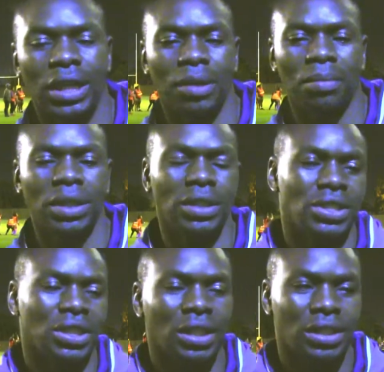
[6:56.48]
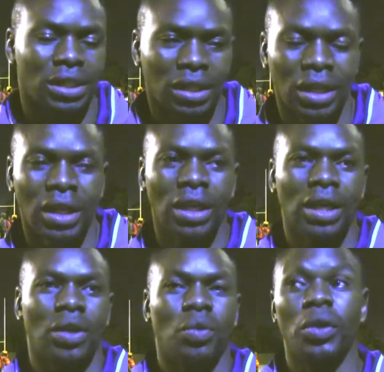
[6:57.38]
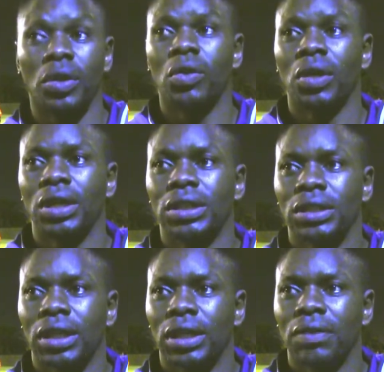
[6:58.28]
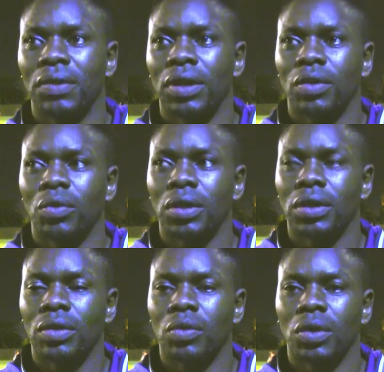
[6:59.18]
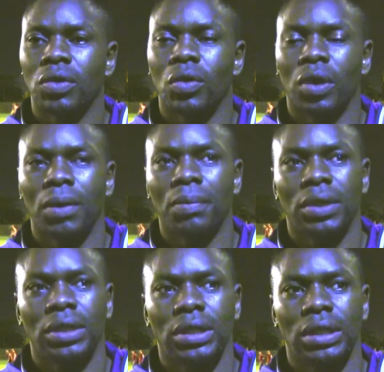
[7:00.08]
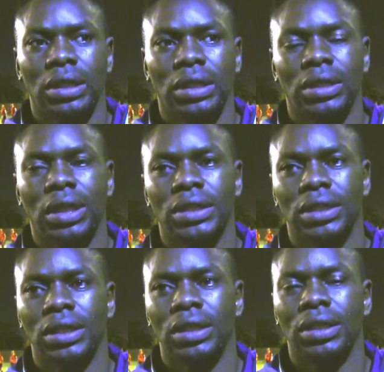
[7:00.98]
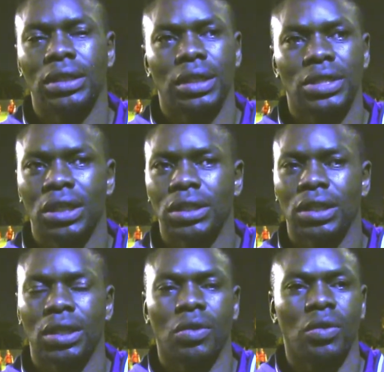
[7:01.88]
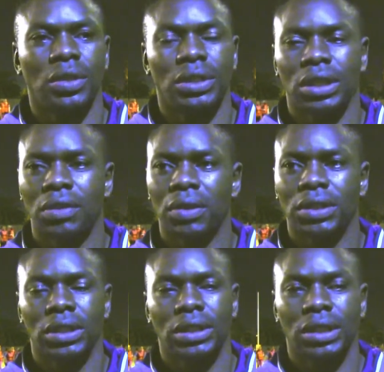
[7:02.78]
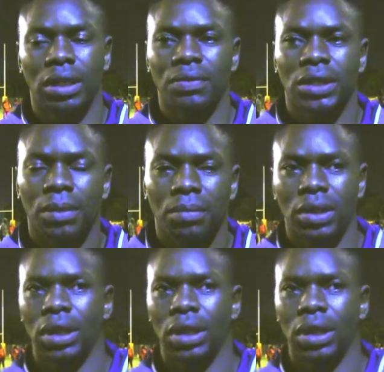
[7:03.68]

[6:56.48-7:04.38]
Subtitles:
undermine the Sharks. We know is like if we go up in KZN, the Sharks, they always give us a tough time.